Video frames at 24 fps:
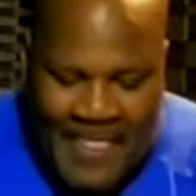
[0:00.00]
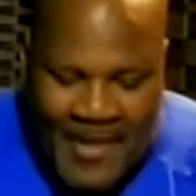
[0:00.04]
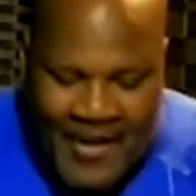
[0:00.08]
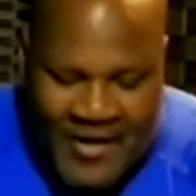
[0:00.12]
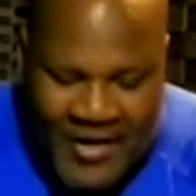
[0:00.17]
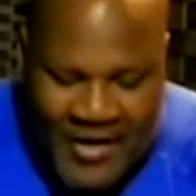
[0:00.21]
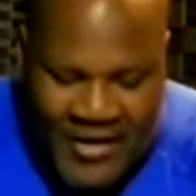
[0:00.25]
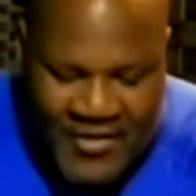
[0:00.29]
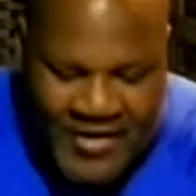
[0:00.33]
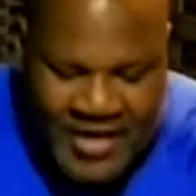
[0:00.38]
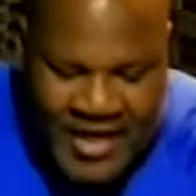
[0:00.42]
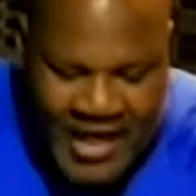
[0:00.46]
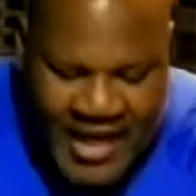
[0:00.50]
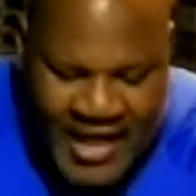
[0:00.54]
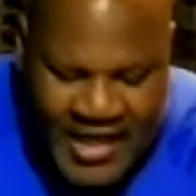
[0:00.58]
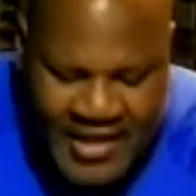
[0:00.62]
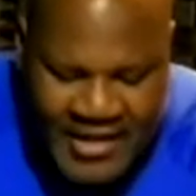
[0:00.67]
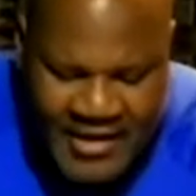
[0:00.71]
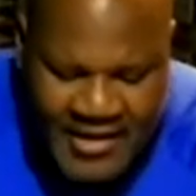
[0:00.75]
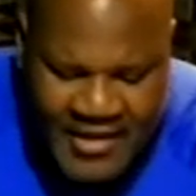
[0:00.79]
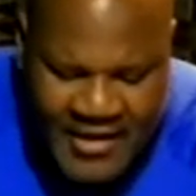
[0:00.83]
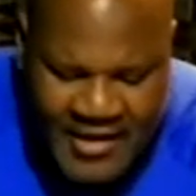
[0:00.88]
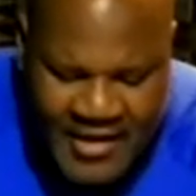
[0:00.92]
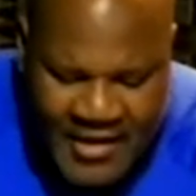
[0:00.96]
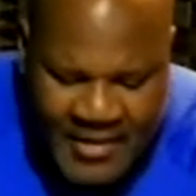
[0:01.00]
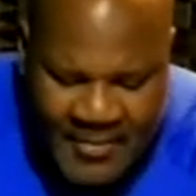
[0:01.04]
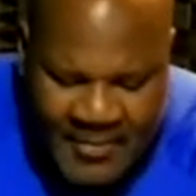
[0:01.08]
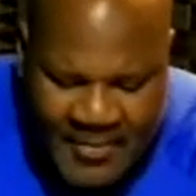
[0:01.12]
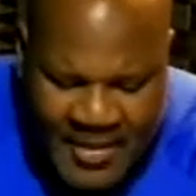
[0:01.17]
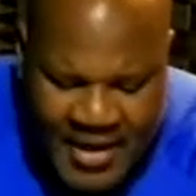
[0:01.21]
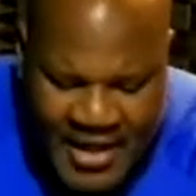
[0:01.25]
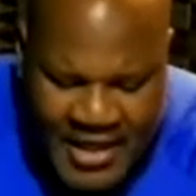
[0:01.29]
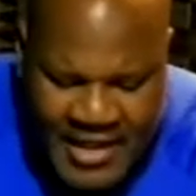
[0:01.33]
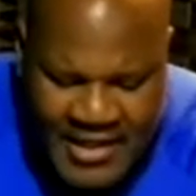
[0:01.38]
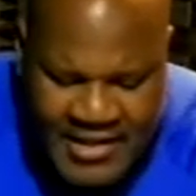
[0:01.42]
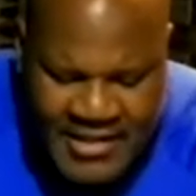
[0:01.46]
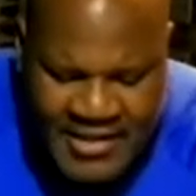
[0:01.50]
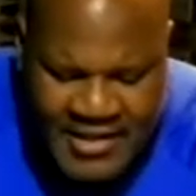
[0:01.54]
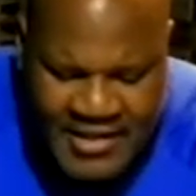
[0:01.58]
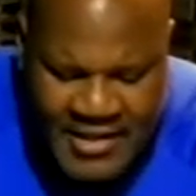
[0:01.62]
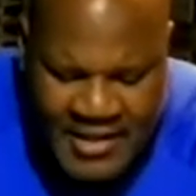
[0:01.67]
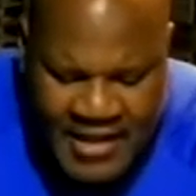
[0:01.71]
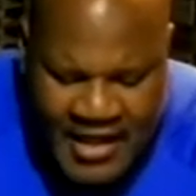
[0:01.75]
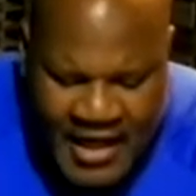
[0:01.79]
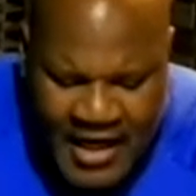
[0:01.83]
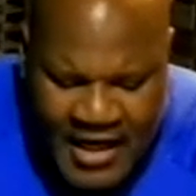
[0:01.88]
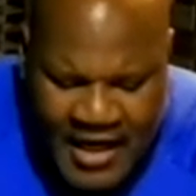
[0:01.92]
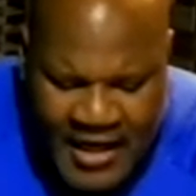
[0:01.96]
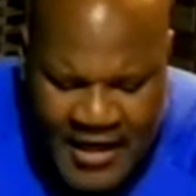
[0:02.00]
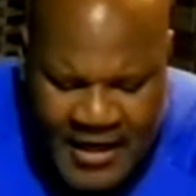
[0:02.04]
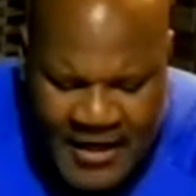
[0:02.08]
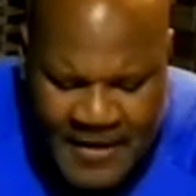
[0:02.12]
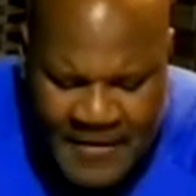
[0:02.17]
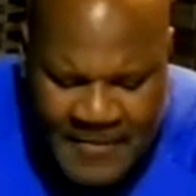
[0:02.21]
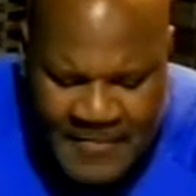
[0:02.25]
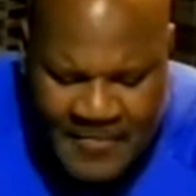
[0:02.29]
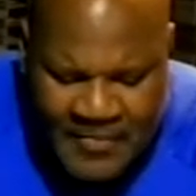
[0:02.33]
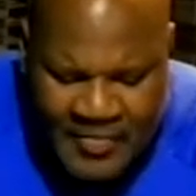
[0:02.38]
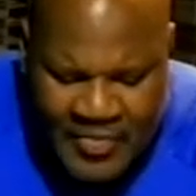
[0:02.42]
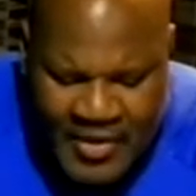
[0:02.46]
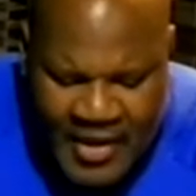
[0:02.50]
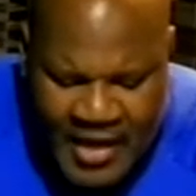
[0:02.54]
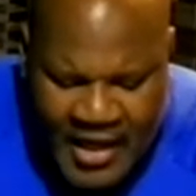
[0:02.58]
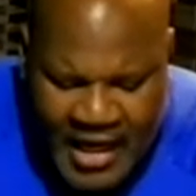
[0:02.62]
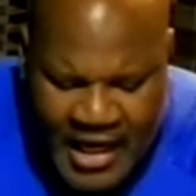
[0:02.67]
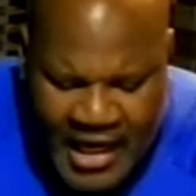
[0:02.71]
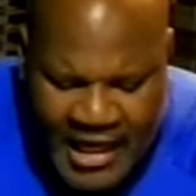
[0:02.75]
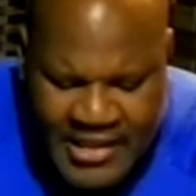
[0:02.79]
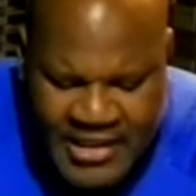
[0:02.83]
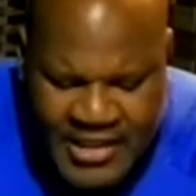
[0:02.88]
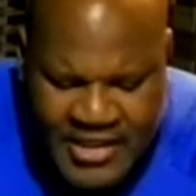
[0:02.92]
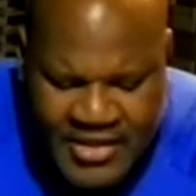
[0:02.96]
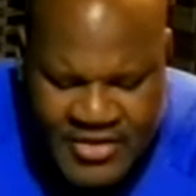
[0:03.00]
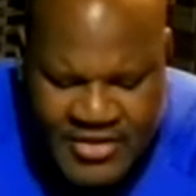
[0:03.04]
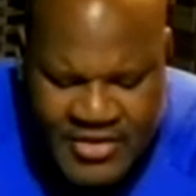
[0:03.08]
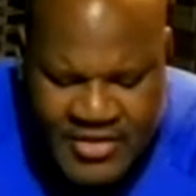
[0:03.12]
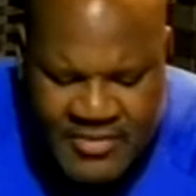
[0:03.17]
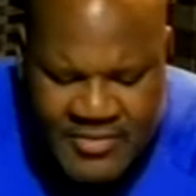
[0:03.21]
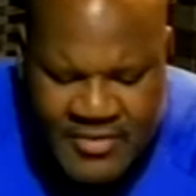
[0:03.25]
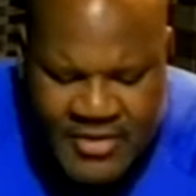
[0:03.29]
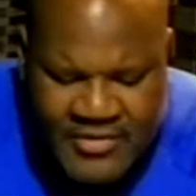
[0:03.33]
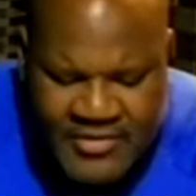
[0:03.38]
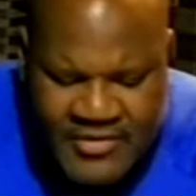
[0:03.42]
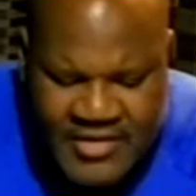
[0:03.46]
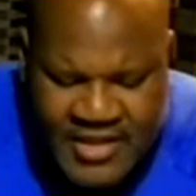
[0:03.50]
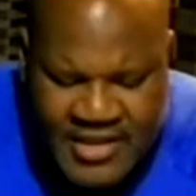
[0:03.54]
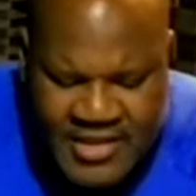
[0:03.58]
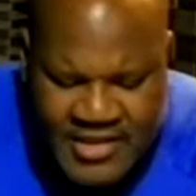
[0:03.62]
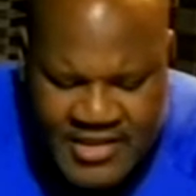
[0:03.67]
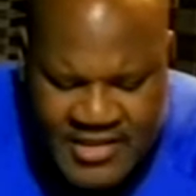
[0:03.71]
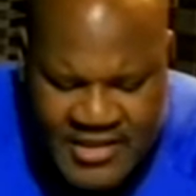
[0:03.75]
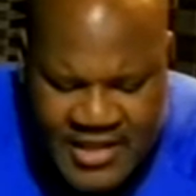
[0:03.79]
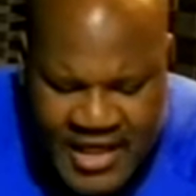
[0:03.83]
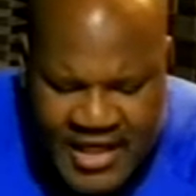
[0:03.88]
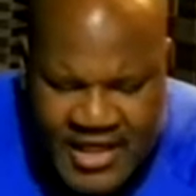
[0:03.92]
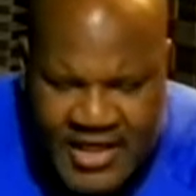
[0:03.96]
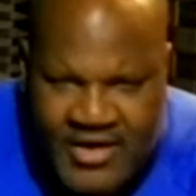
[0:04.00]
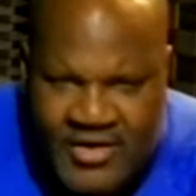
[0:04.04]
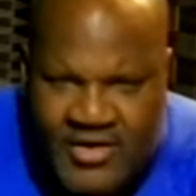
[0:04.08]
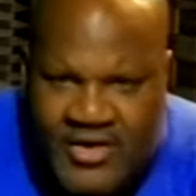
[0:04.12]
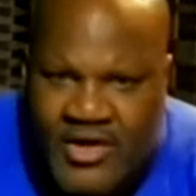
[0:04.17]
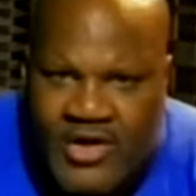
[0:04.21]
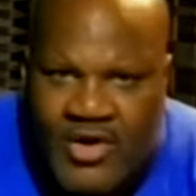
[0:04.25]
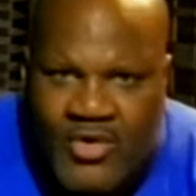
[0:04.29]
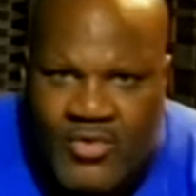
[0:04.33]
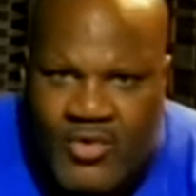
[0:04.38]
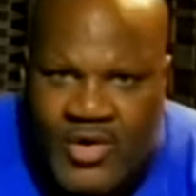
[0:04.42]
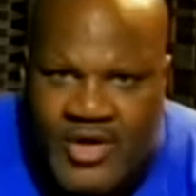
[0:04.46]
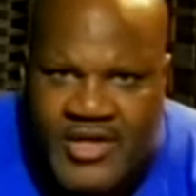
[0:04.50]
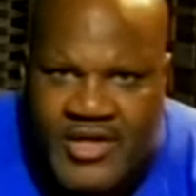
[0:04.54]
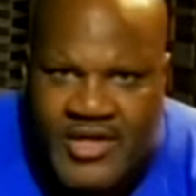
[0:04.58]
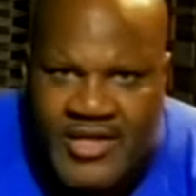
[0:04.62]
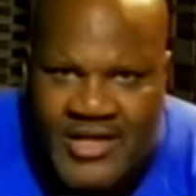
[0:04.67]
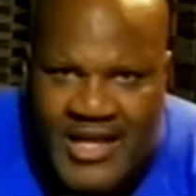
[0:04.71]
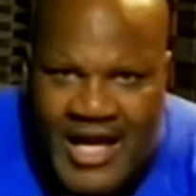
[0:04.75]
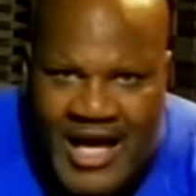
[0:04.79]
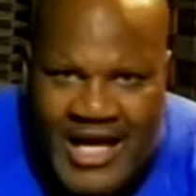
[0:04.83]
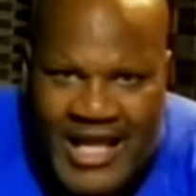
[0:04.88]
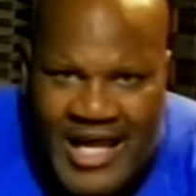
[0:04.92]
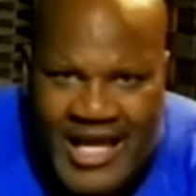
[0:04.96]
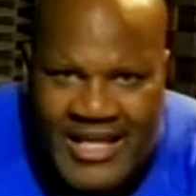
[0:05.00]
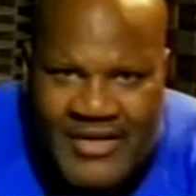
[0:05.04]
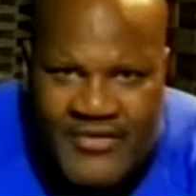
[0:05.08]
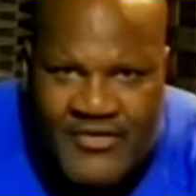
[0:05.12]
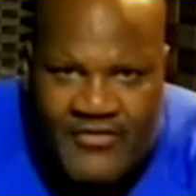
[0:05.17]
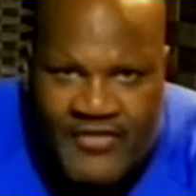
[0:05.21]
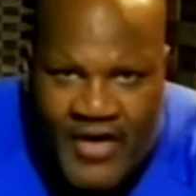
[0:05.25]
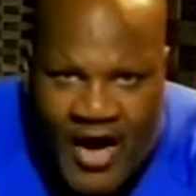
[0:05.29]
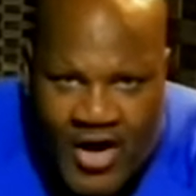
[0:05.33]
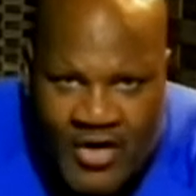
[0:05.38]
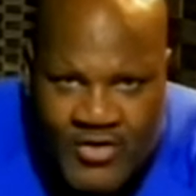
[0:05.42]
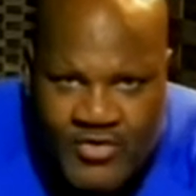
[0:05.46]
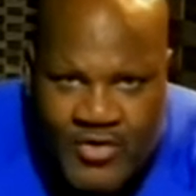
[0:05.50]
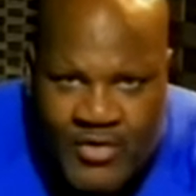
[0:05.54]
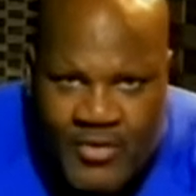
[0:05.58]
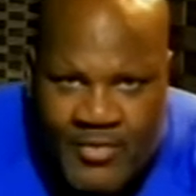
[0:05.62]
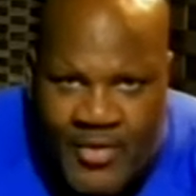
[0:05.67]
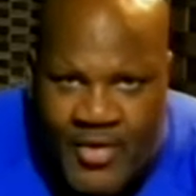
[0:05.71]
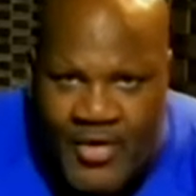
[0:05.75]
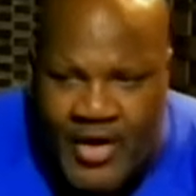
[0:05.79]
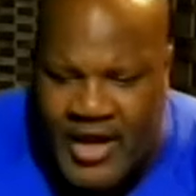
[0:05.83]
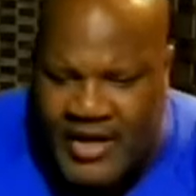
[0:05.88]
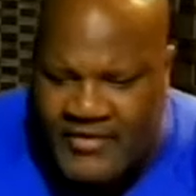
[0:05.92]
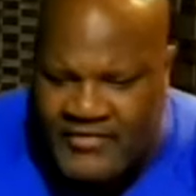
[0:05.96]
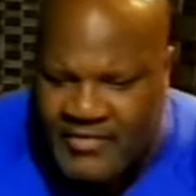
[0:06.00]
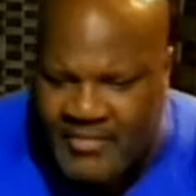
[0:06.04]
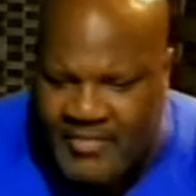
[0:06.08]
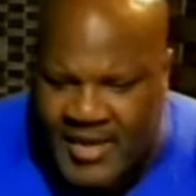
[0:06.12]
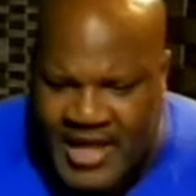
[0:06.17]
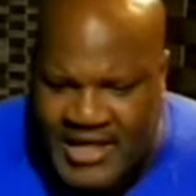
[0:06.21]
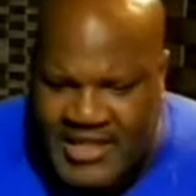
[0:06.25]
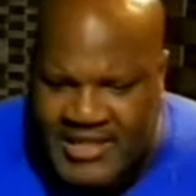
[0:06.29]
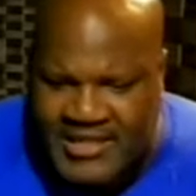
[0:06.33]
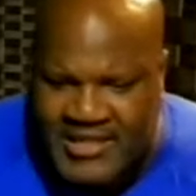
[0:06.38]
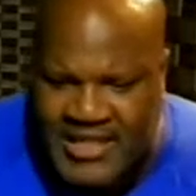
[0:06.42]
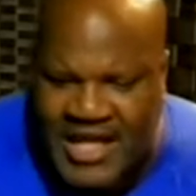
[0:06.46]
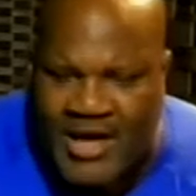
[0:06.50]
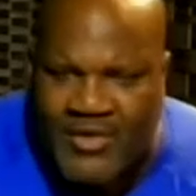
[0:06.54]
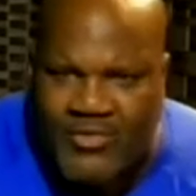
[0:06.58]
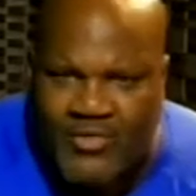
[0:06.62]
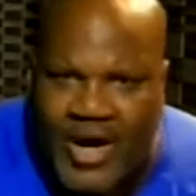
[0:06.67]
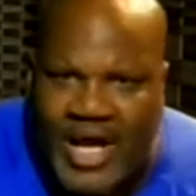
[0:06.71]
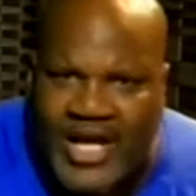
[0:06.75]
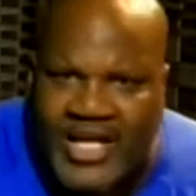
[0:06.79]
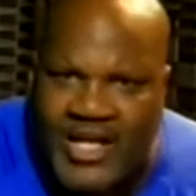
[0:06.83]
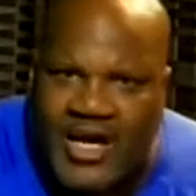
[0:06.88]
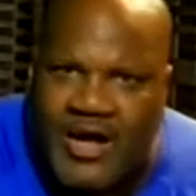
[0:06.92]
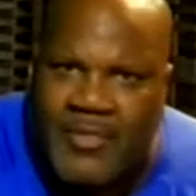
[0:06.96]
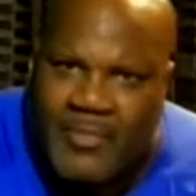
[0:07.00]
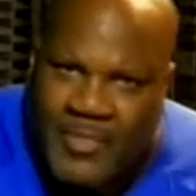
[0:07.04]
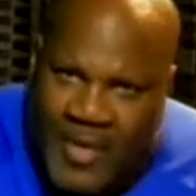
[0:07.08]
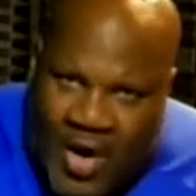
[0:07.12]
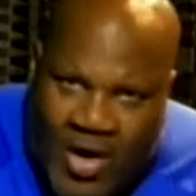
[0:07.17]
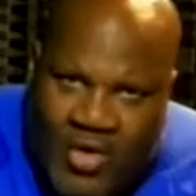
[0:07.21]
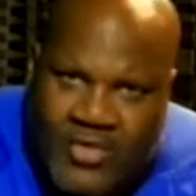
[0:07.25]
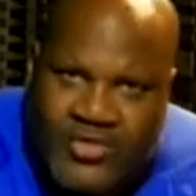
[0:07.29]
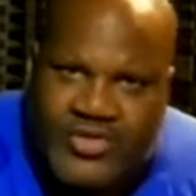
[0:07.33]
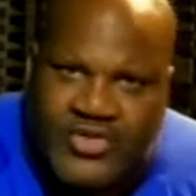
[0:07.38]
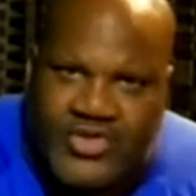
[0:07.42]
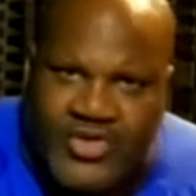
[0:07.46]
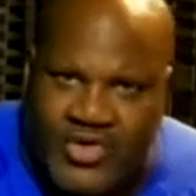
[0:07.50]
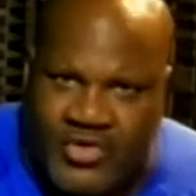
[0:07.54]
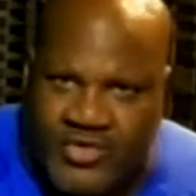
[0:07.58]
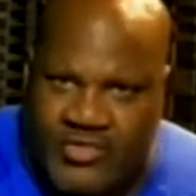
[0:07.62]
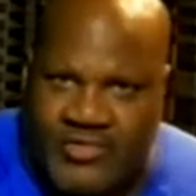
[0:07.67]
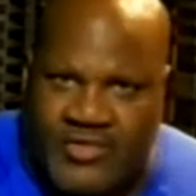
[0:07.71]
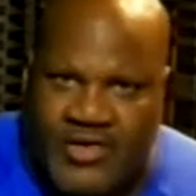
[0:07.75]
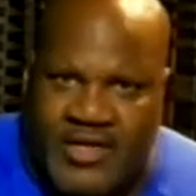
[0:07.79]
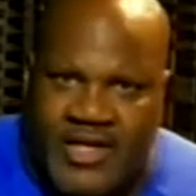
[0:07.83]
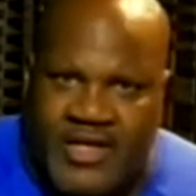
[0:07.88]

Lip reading: okay? But I need you to move to the center where you're not as vulnerable. Everybody's not right up on you.